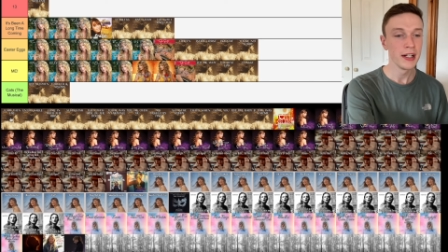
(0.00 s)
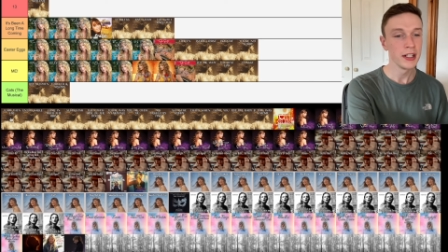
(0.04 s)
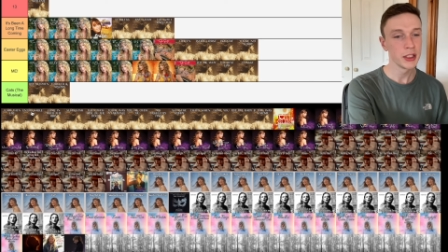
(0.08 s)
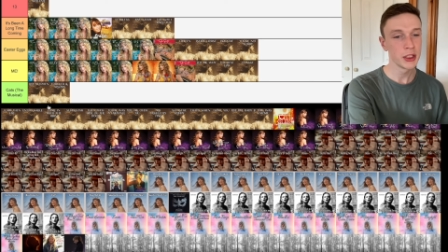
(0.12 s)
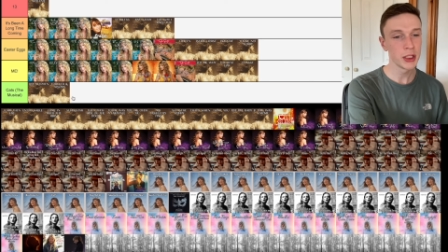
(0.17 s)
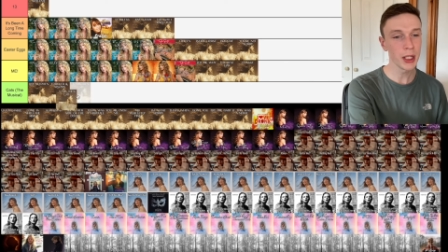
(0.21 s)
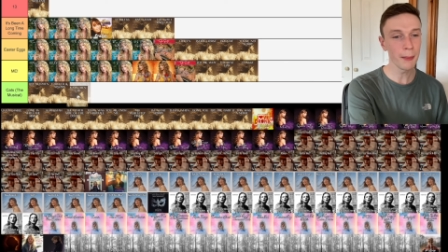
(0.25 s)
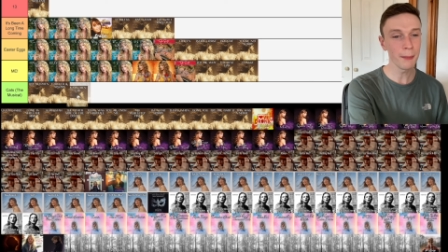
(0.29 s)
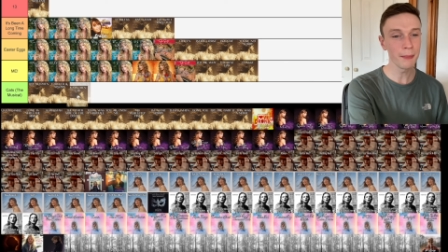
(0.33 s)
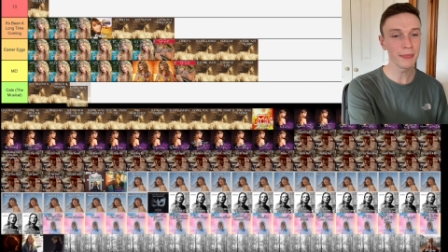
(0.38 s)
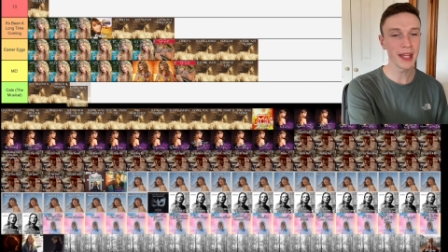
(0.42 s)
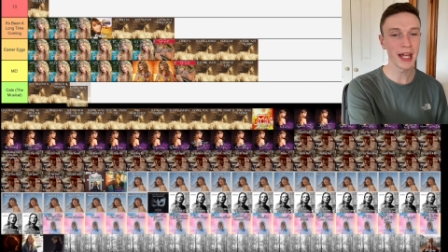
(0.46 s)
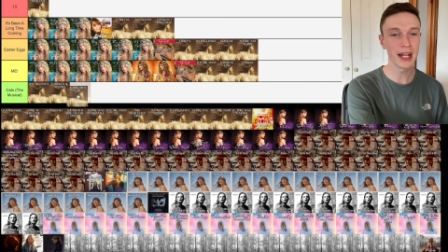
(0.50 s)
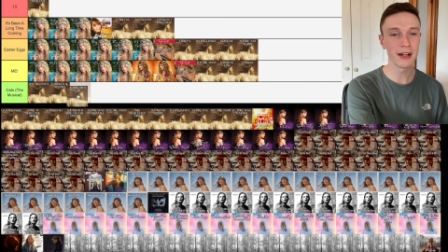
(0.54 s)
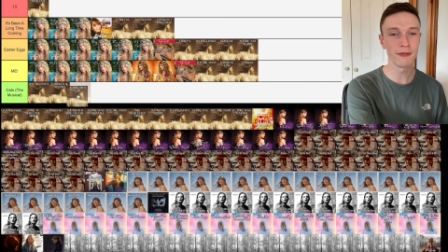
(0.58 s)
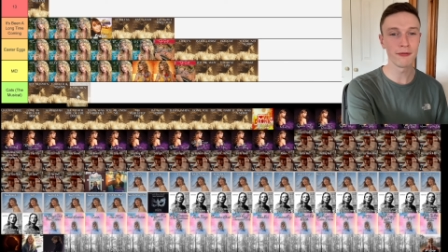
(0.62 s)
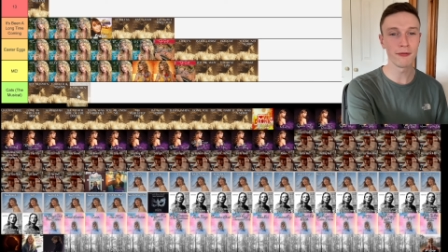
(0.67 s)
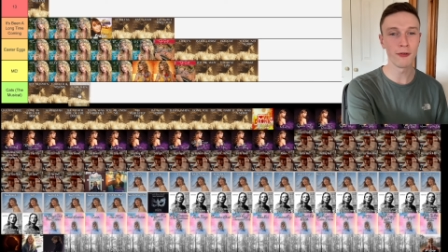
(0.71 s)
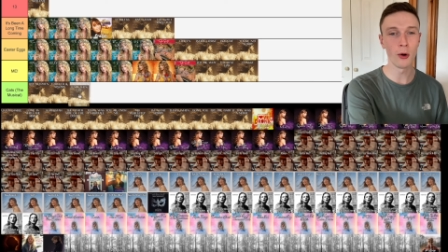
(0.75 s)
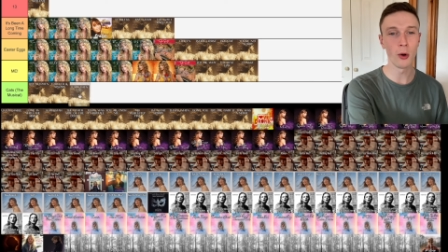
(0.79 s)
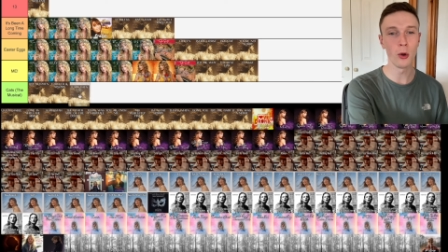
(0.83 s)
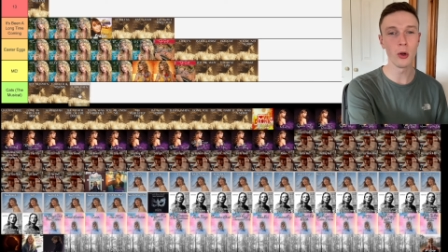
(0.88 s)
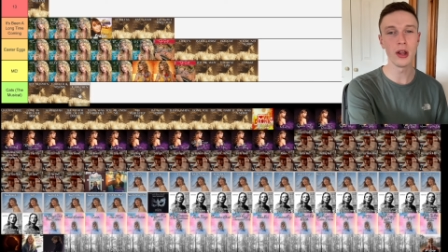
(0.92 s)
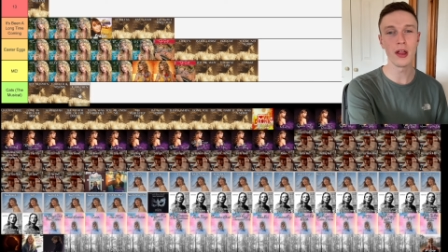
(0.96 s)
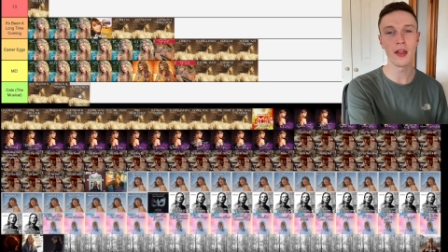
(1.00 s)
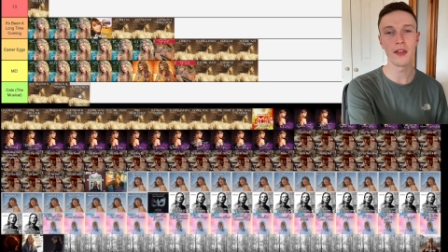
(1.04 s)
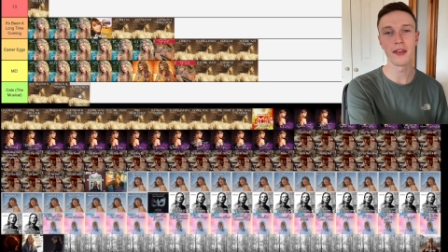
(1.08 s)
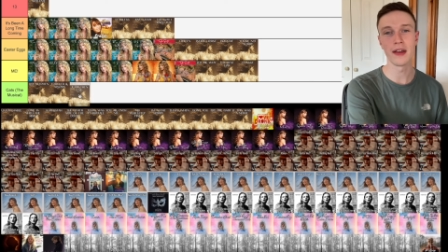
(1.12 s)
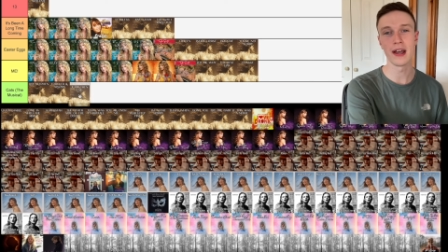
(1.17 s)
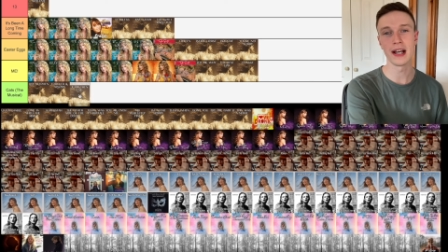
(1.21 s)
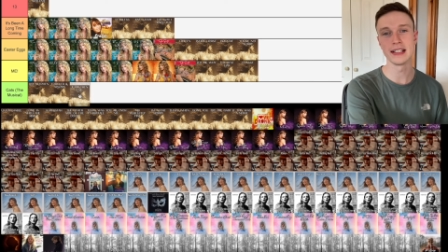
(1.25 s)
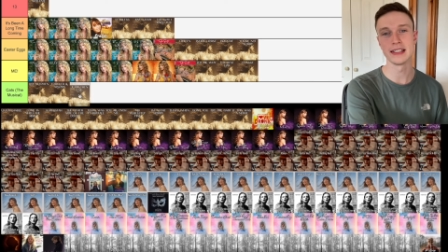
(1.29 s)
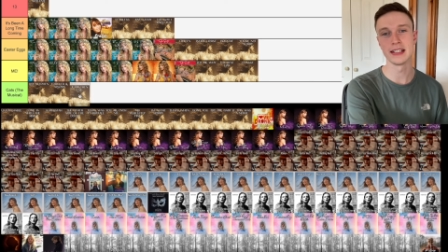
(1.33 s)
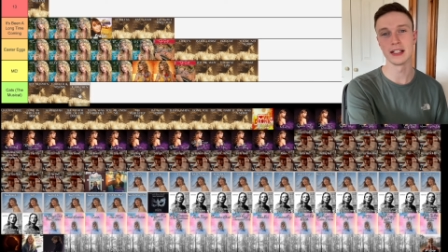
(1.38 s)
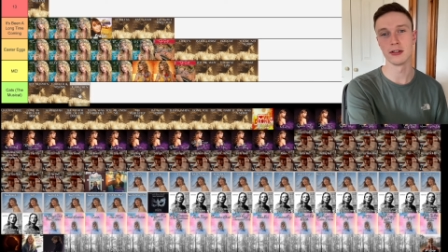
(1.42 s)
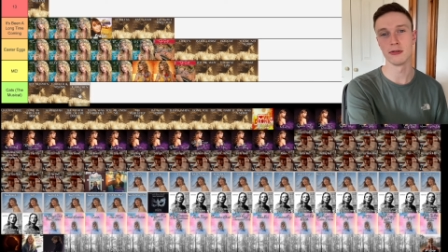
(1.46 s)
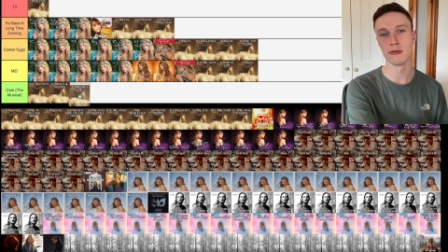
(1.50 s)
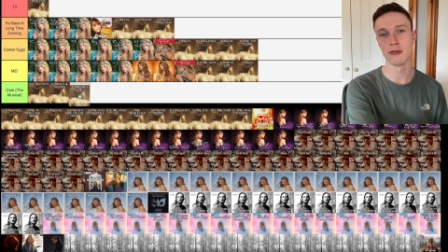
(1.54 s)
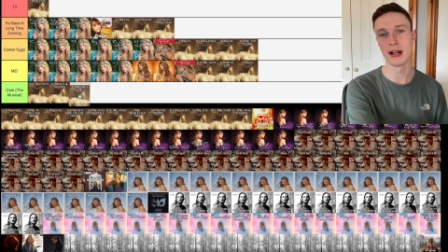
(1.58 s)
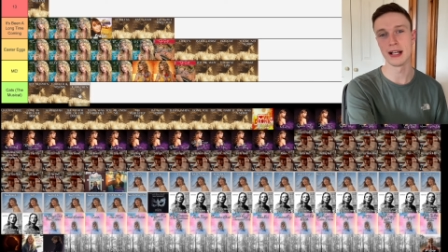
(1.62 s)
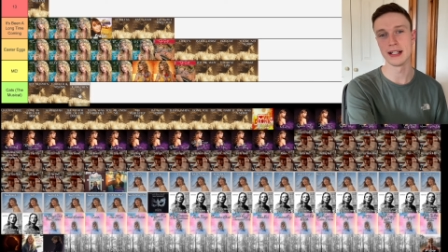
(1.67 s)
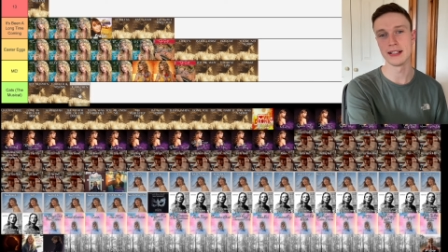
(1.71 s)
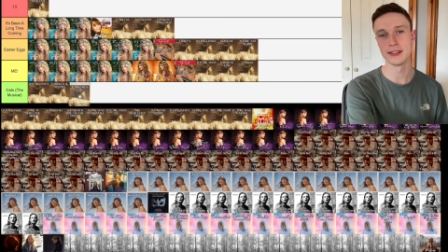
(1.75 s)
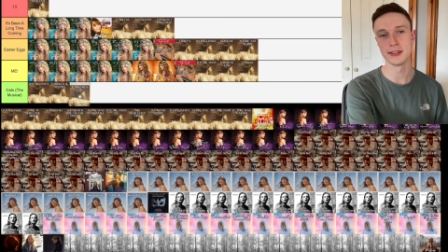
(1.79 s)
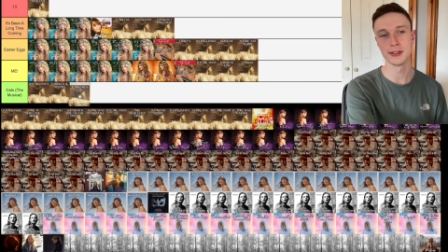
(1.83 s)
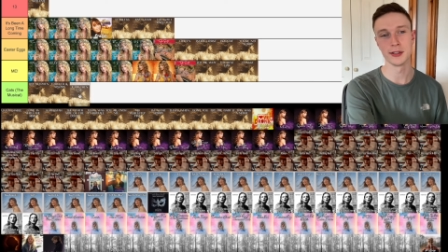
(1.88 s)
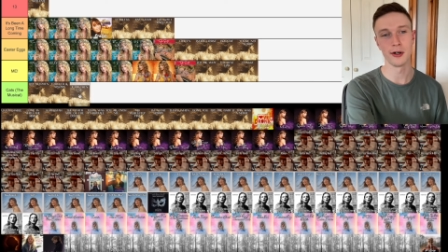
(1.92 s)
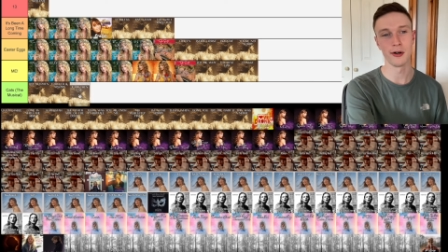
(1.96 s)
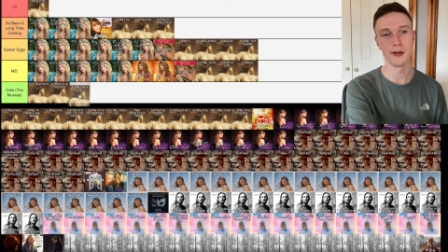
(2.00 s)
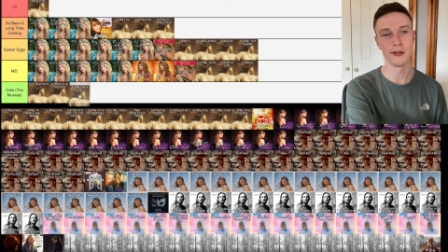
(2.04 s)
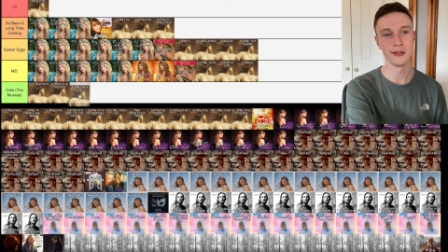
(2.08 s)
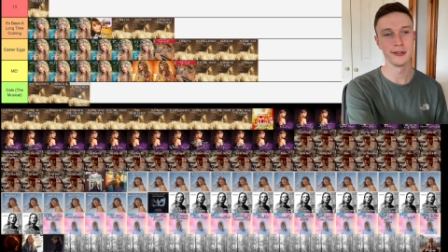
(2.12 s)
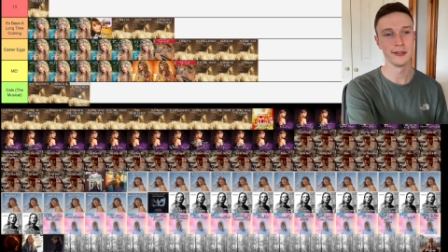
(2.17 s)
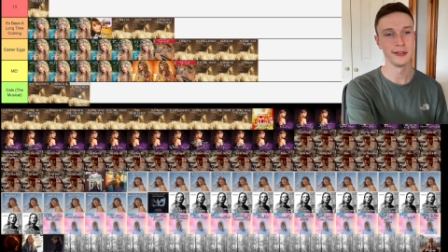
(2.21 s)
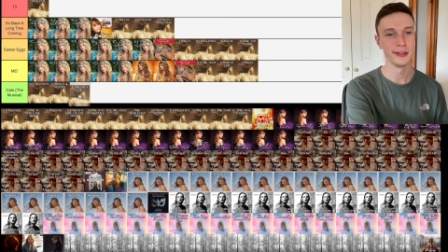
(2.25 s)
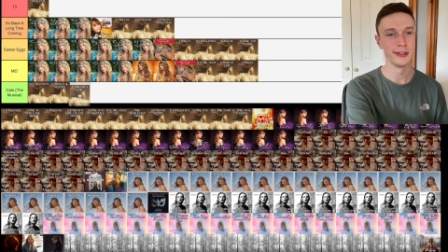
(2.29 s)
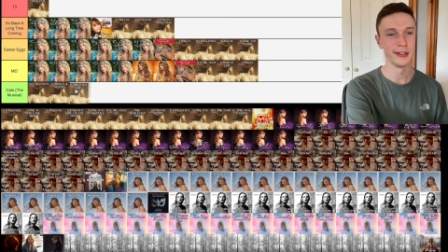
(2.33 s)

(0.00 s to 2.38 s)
Jump Then Fall, that is a great song.